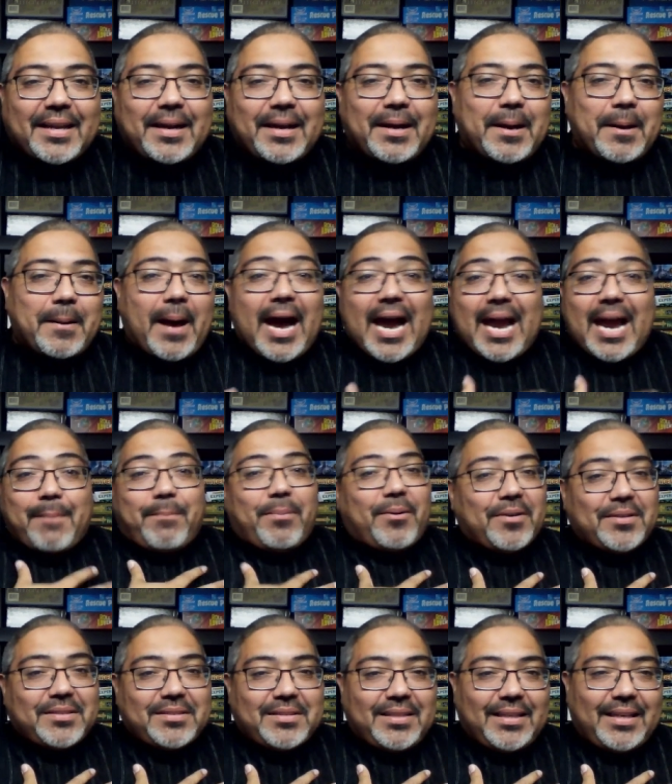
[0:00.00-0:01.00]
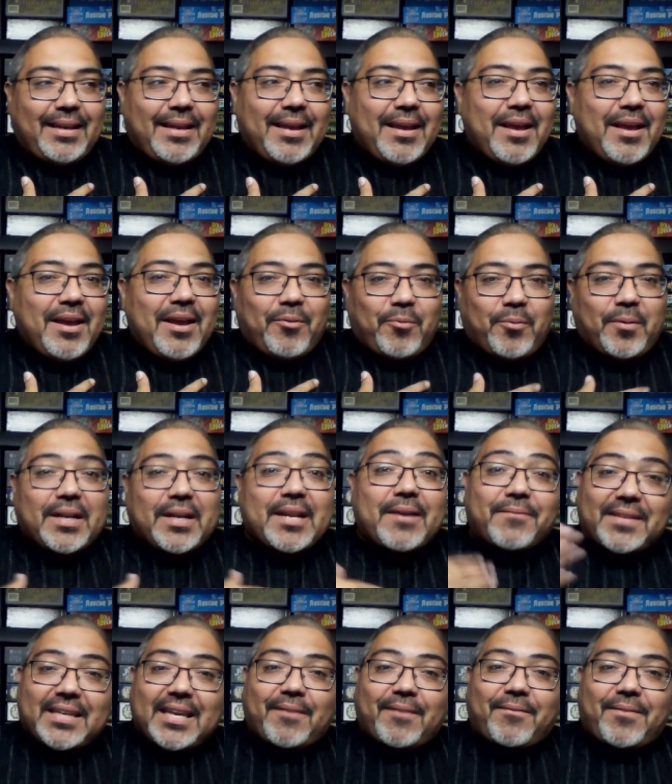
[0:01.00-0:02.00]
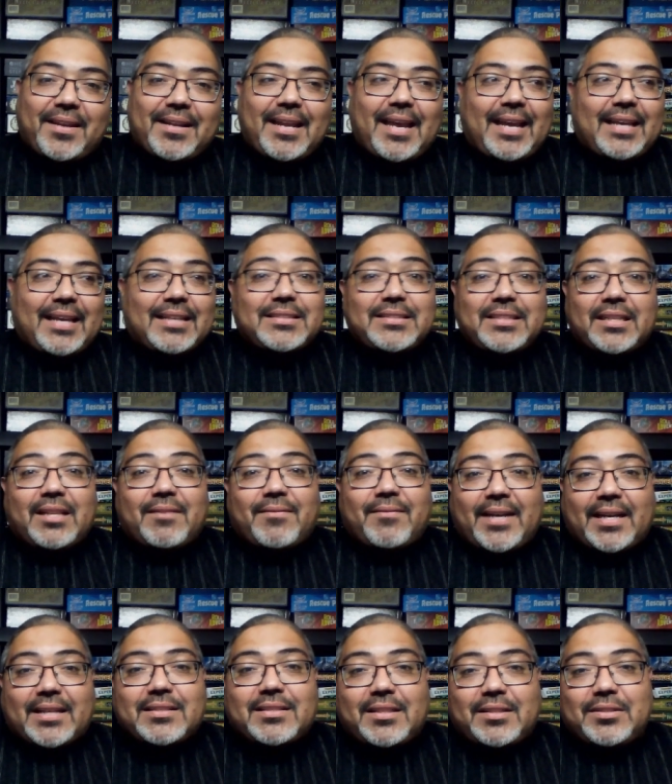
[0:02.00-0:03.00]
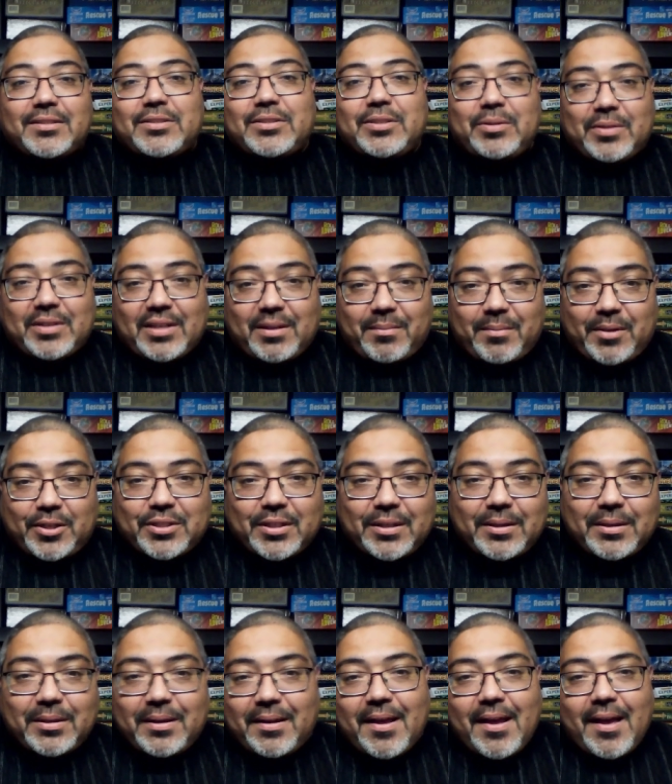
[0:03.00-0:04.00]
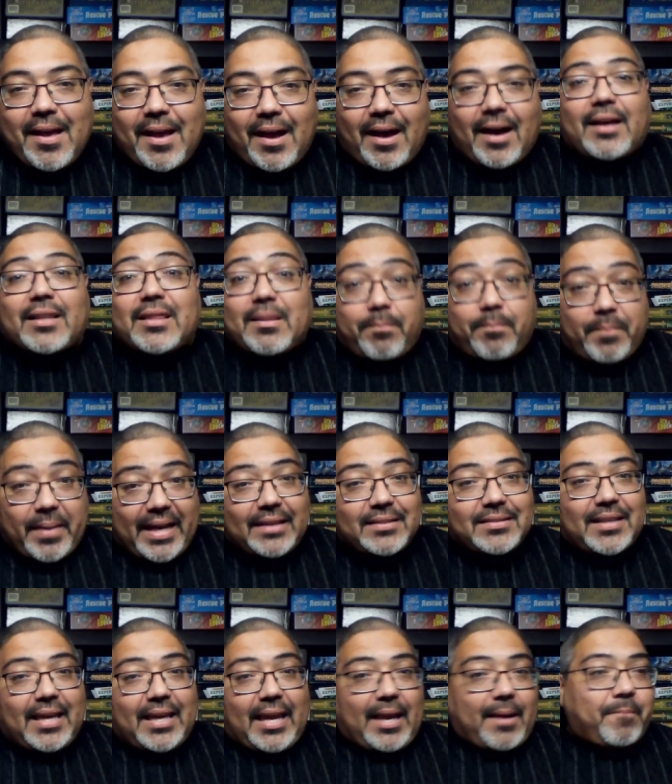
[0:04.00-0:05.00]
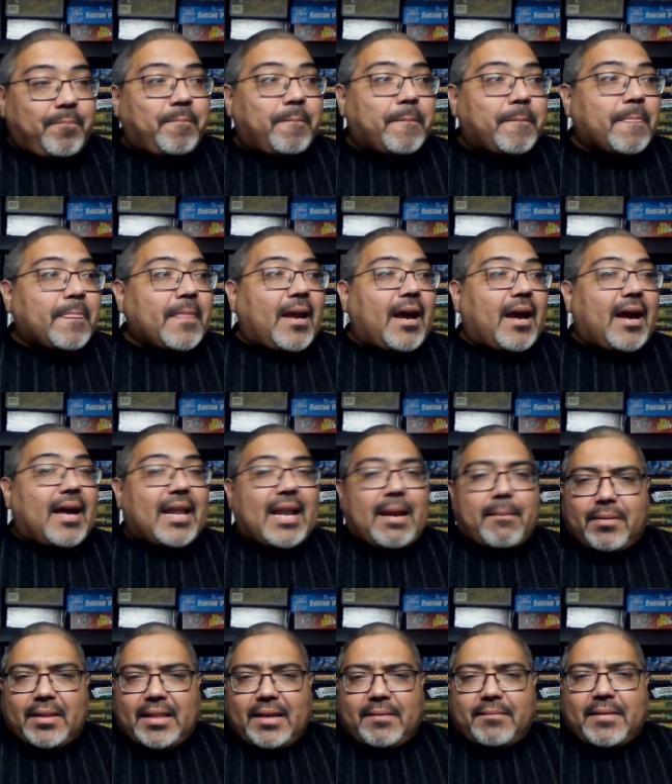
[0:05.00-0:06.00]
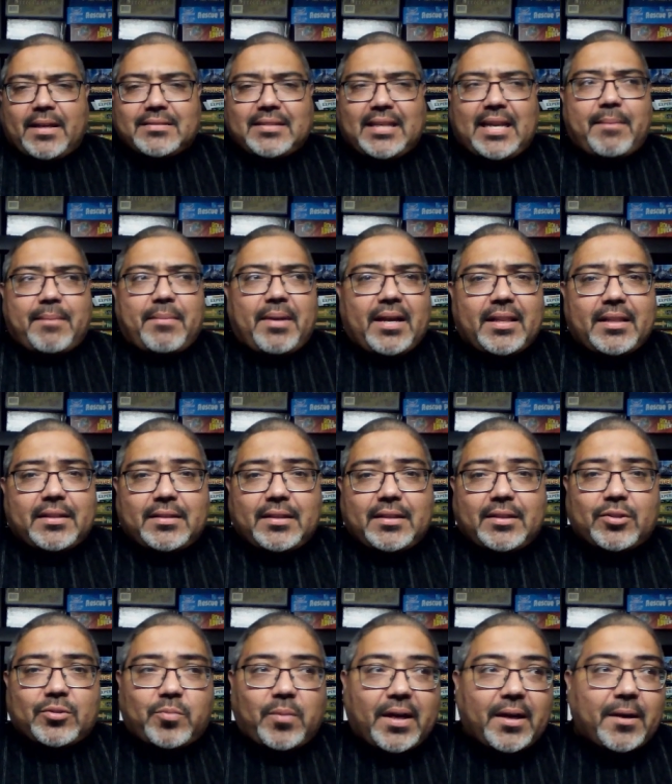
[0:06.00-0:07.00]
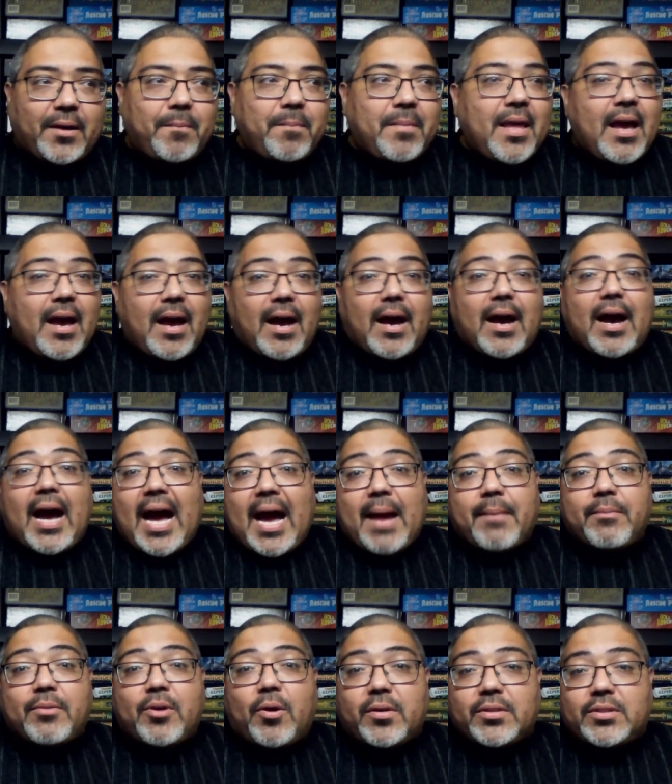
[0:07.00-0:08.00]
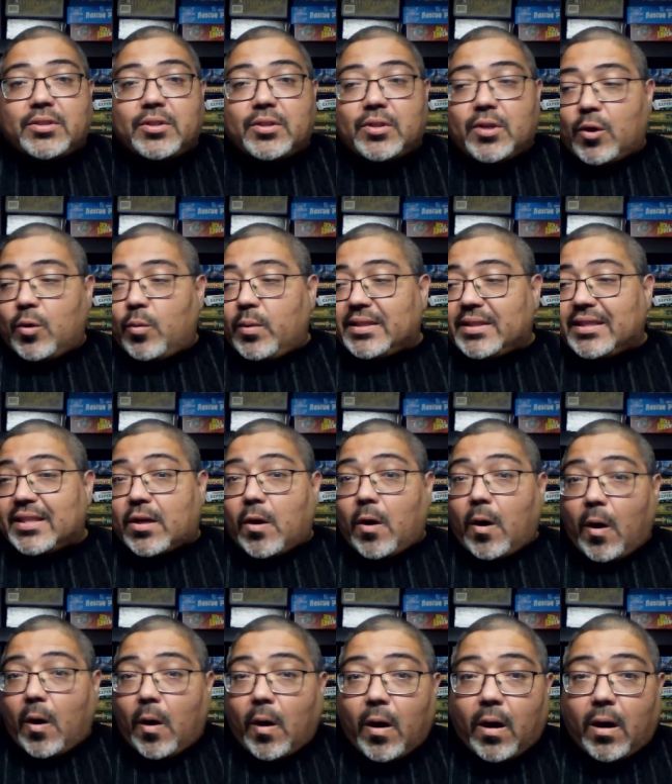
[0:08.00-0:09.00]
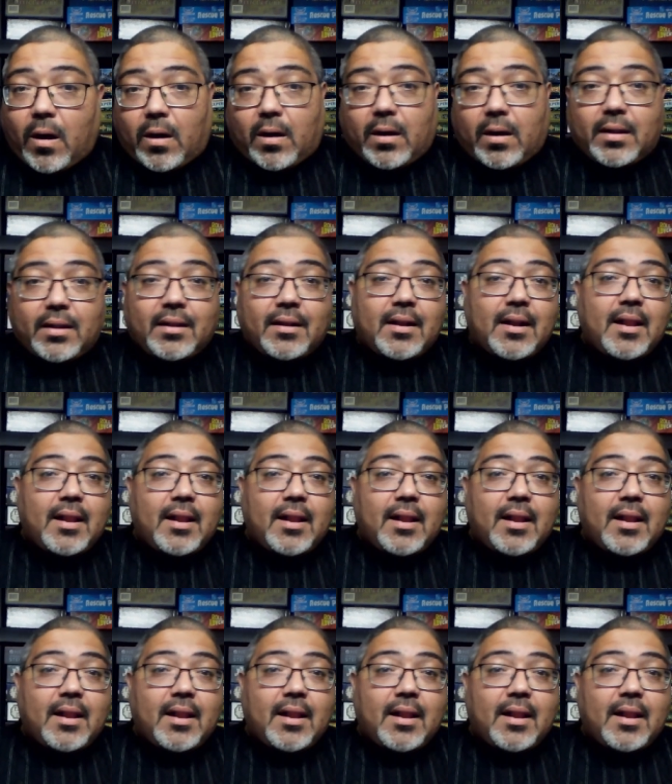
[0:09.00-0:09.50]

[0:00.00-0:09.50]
Uh, I personally would have given a seal of excellence to commissioned uh, the base game, and I believe that Sam Haley did as well. Uh, I'm going to go with the call.